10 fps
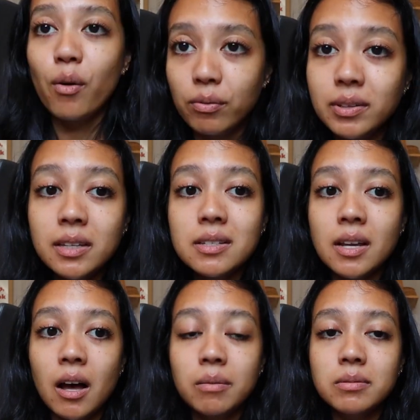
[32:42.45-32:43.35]
Hopefully this
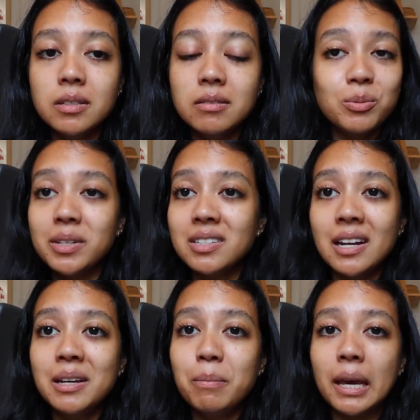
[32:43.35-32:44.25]
helped. Just because I
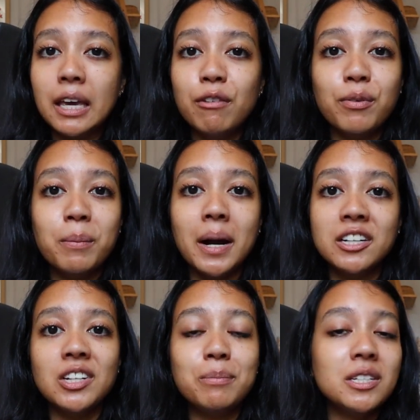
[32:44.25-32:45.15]
didn't pick it for my
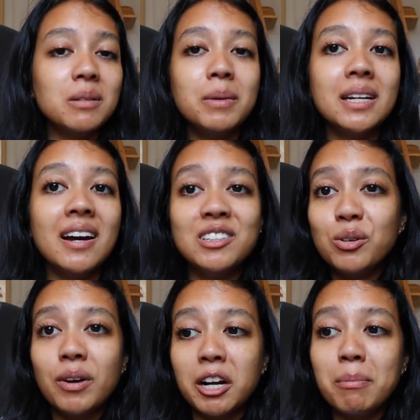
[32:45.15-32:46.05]
shop doesn't mean I
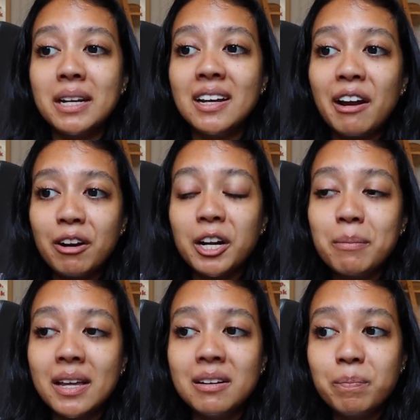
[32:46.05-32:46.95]
don't recommend it. I
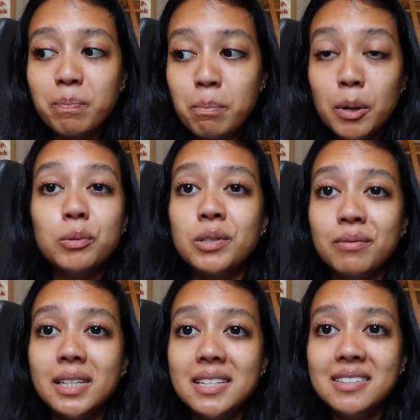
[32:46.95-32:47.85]
recommend most
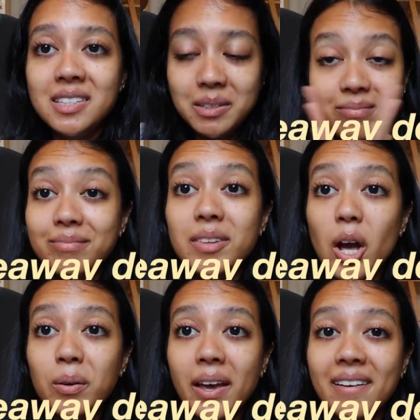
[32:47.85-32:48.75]
of these.
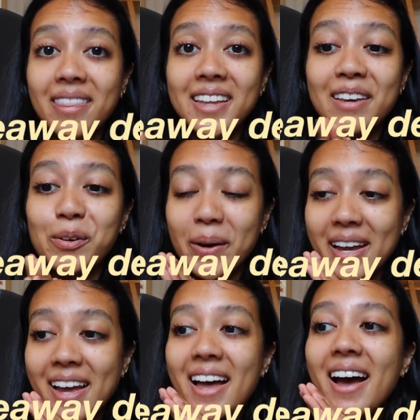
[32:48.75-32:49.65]
Okay, the giveaway.